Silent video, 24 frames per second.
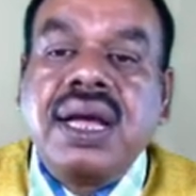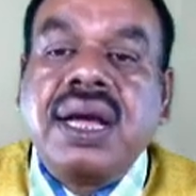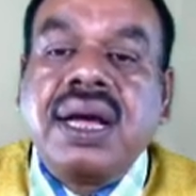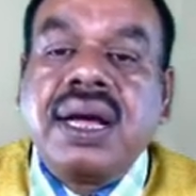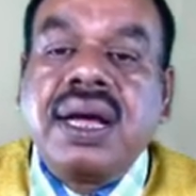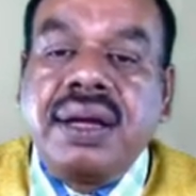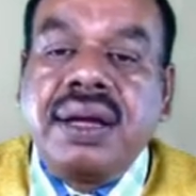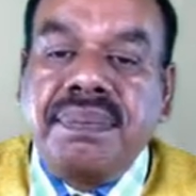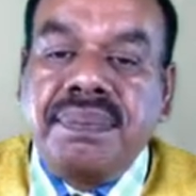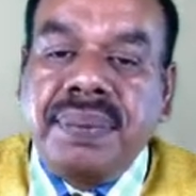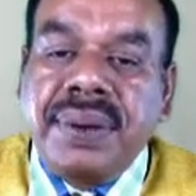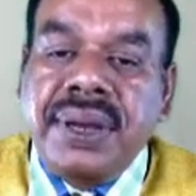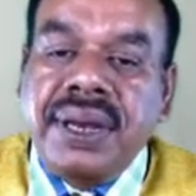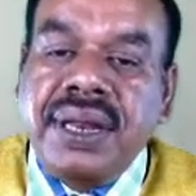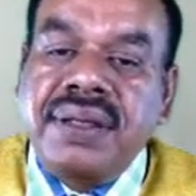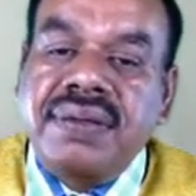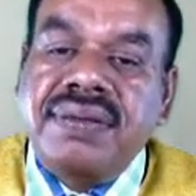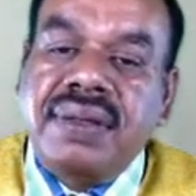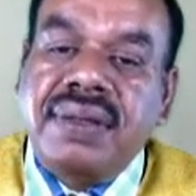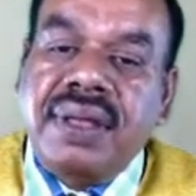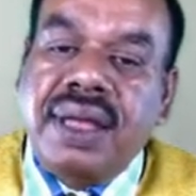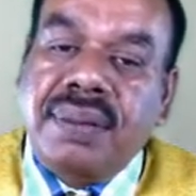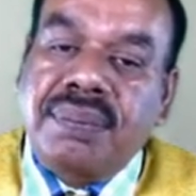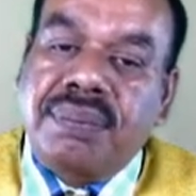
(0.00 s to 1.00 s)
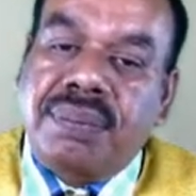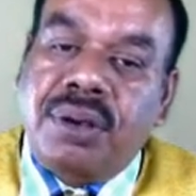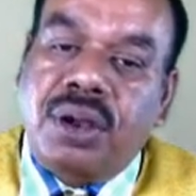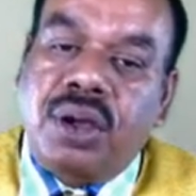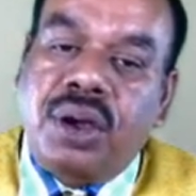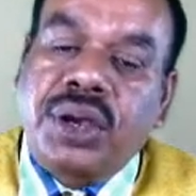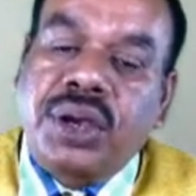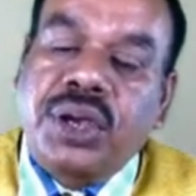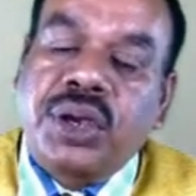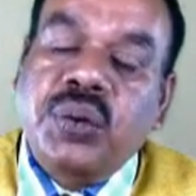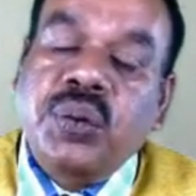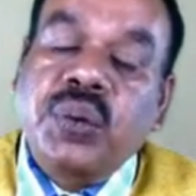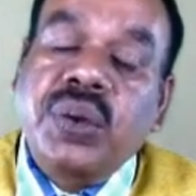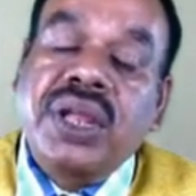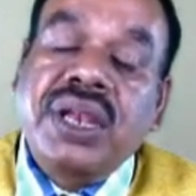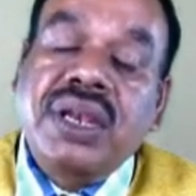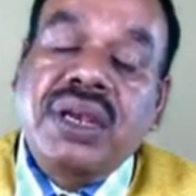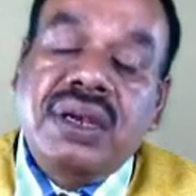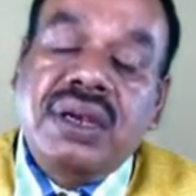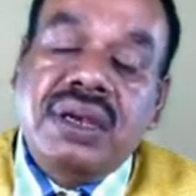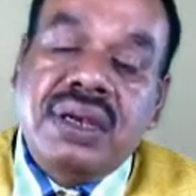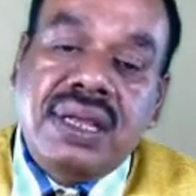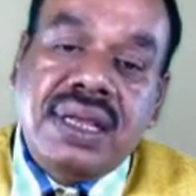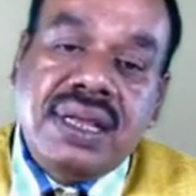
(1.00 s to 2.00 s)
companies employ to
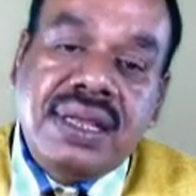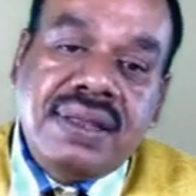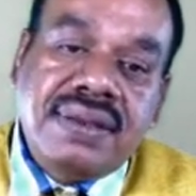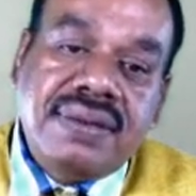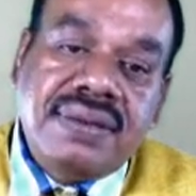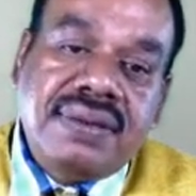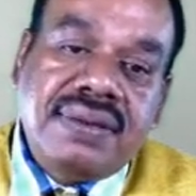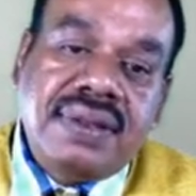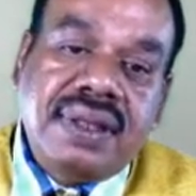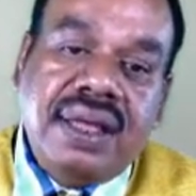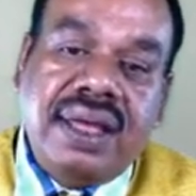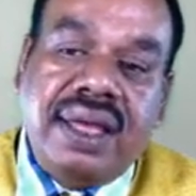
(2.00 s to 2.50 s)
increase the